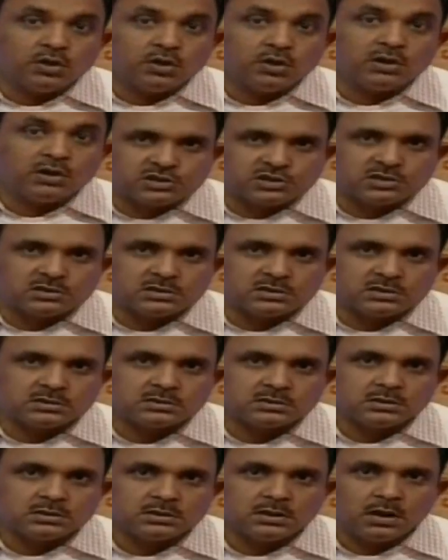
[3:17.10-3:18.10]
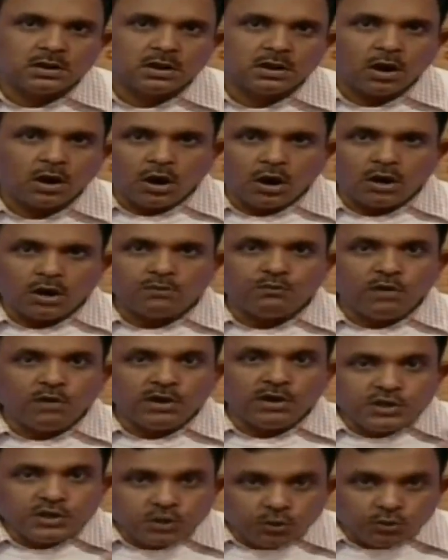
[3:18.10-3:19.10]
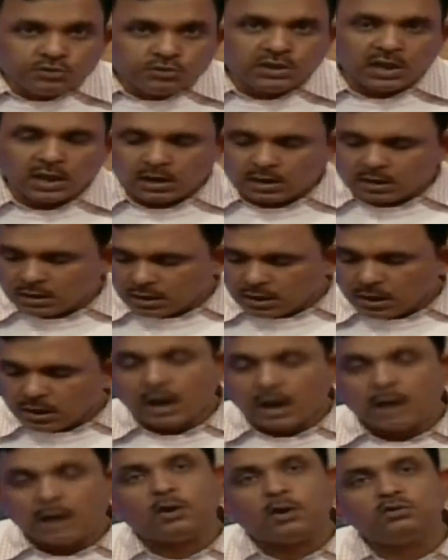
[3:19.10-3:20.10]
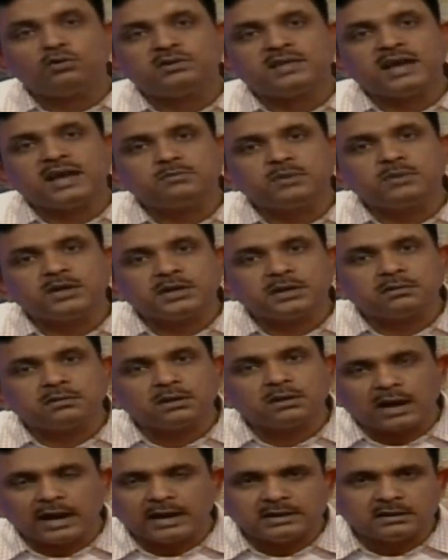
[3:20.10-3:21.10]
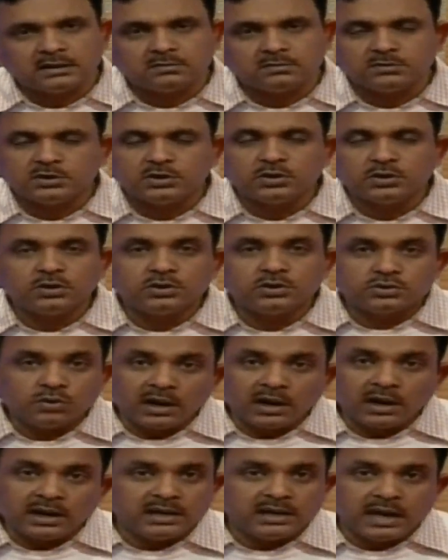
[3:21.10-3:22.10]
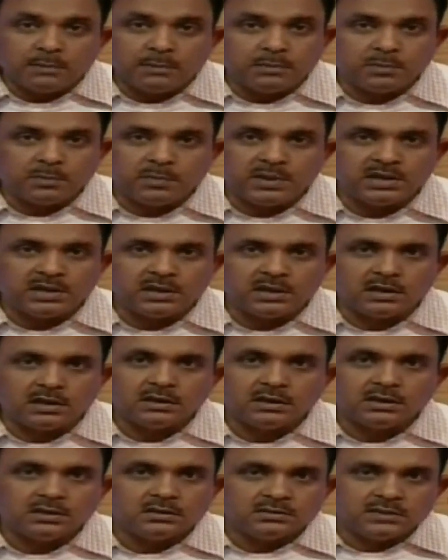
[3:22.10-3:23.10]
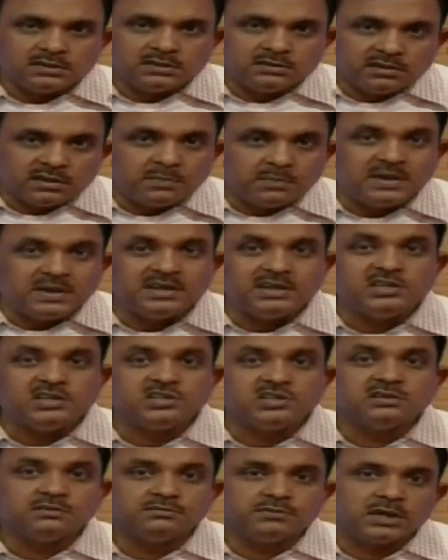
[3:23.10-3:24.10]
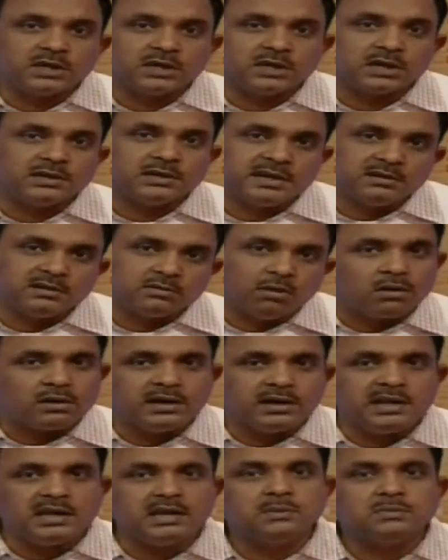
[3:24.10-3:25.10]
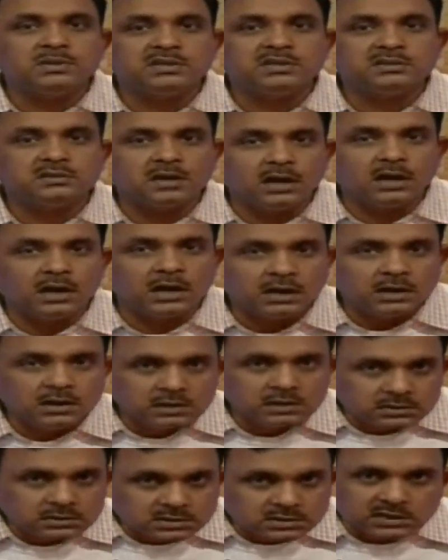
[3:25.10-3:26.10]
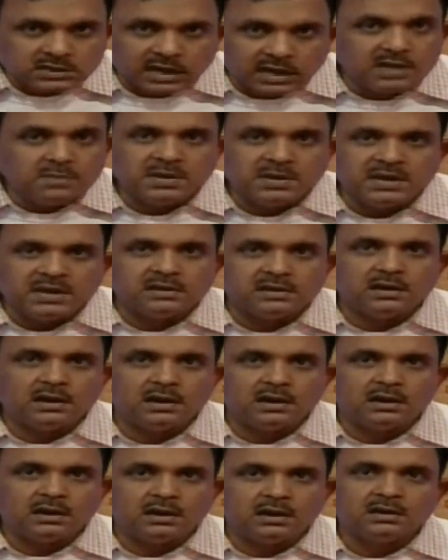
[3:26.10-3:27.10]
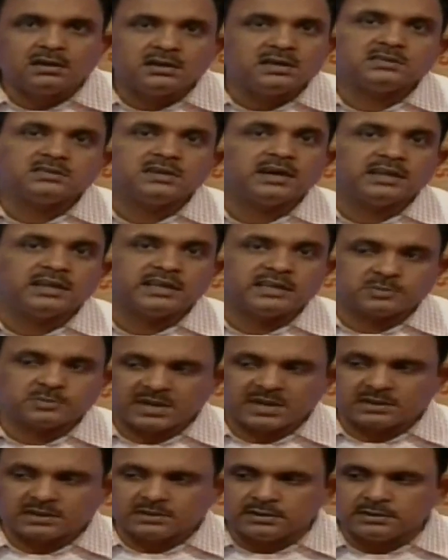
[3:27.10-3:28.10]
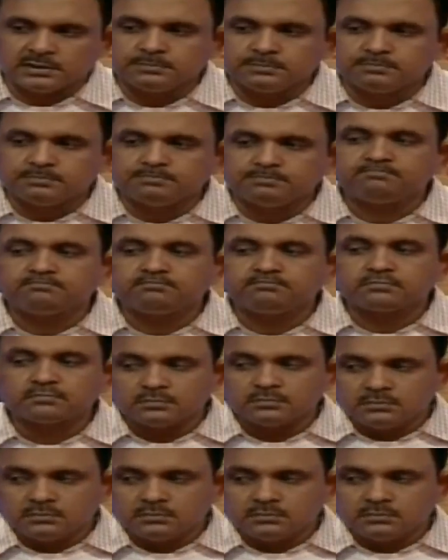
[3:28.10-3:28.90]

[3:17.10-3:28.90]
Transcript: your reflections or what you think about that particular item. So again I am repeating that repetition of the content already given in the study material is not expected.